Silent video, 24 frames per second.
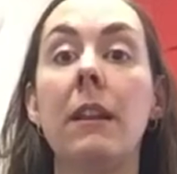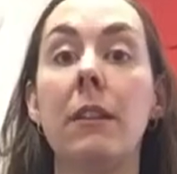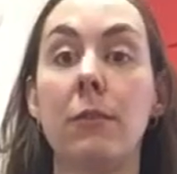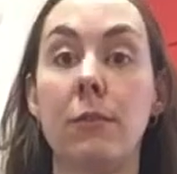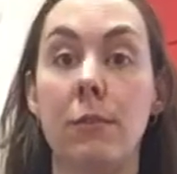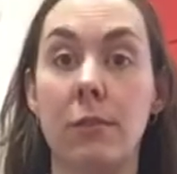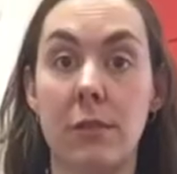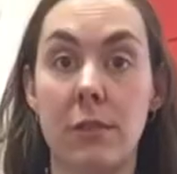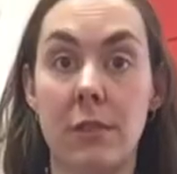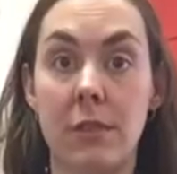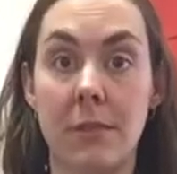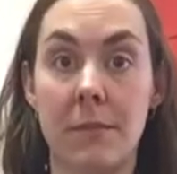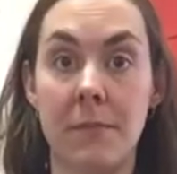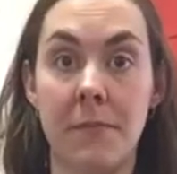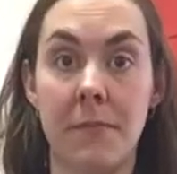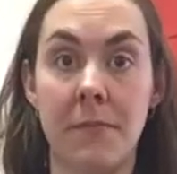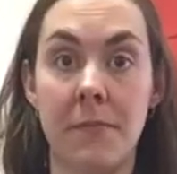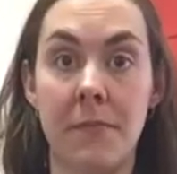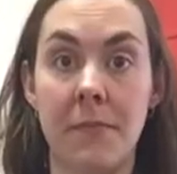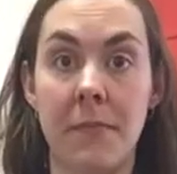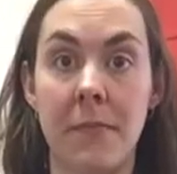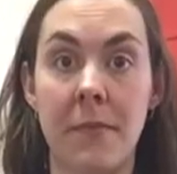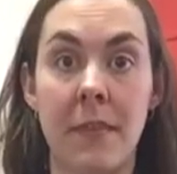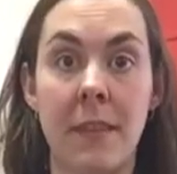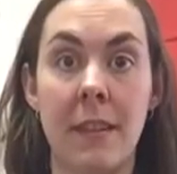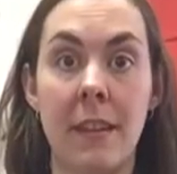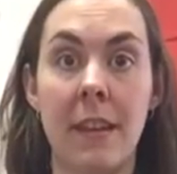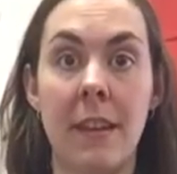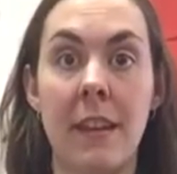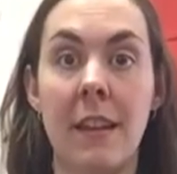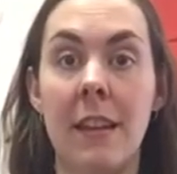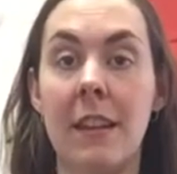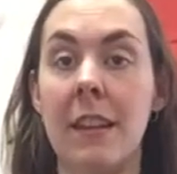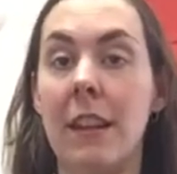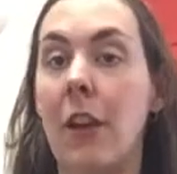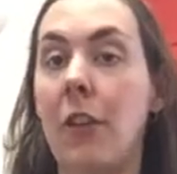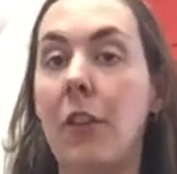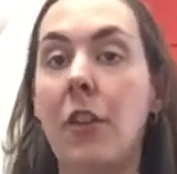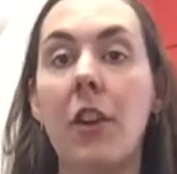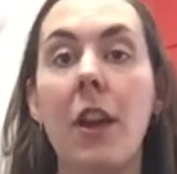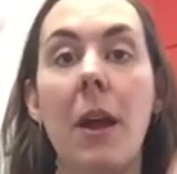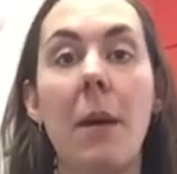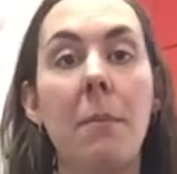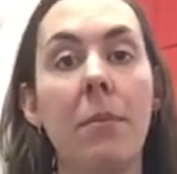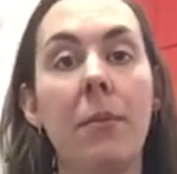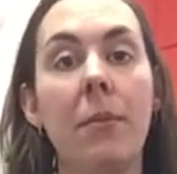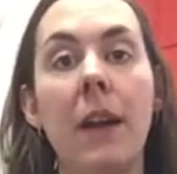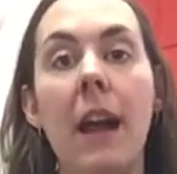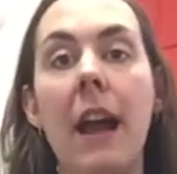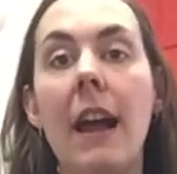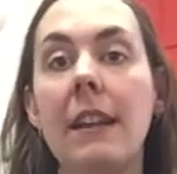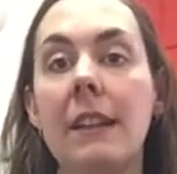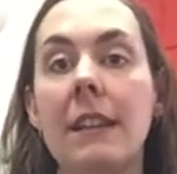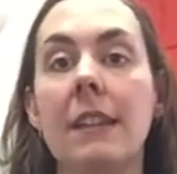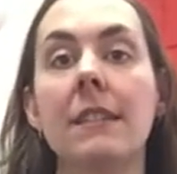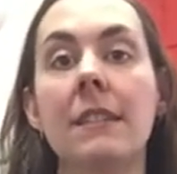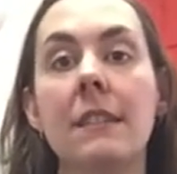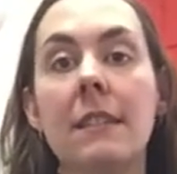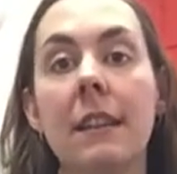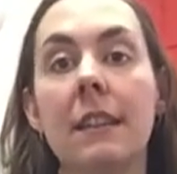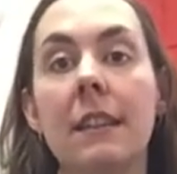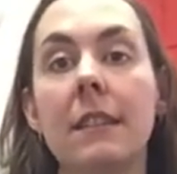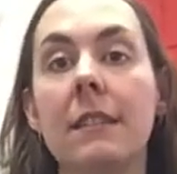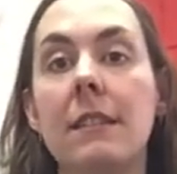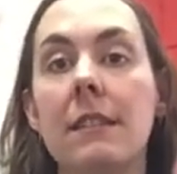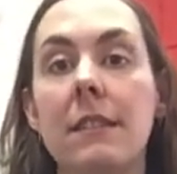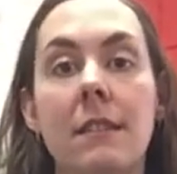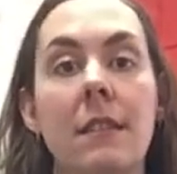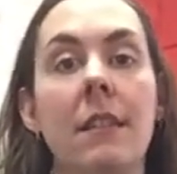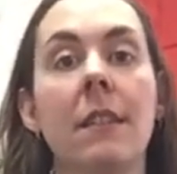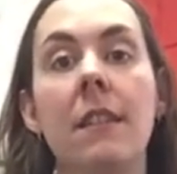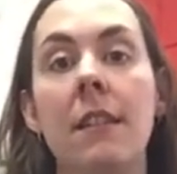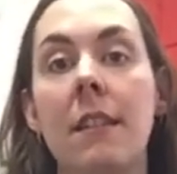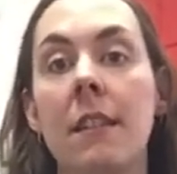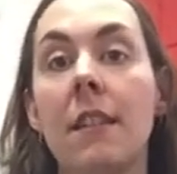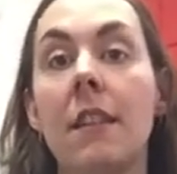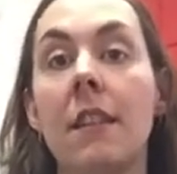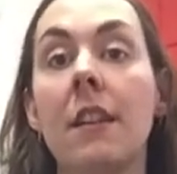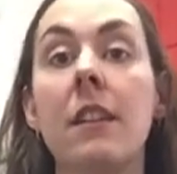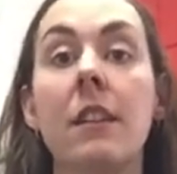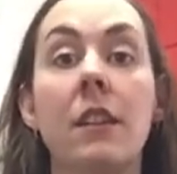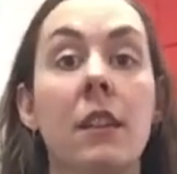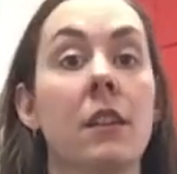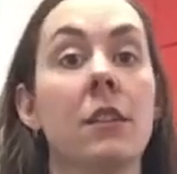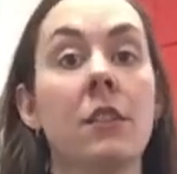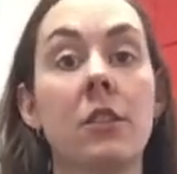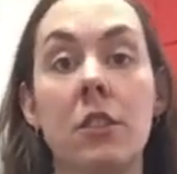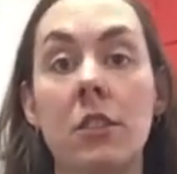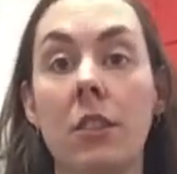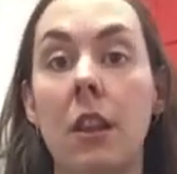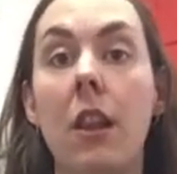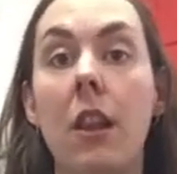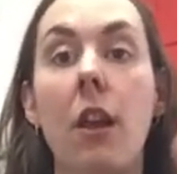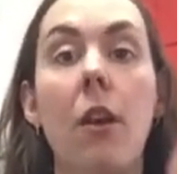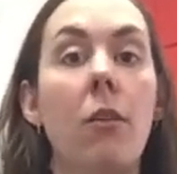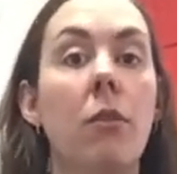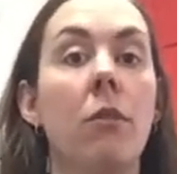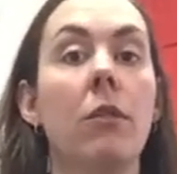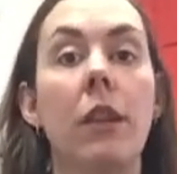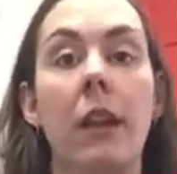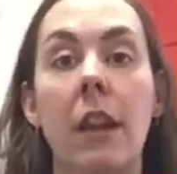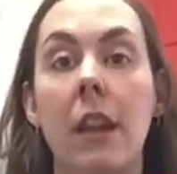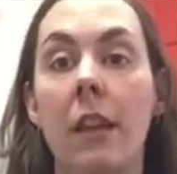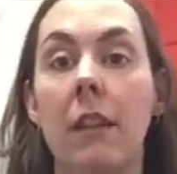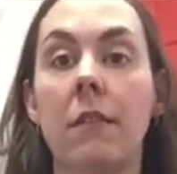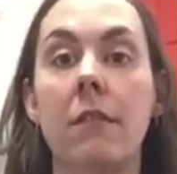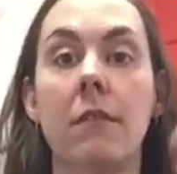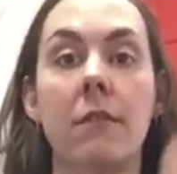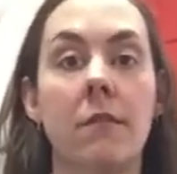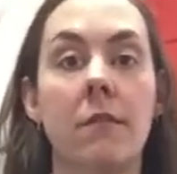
loose. Now you can practice this slowly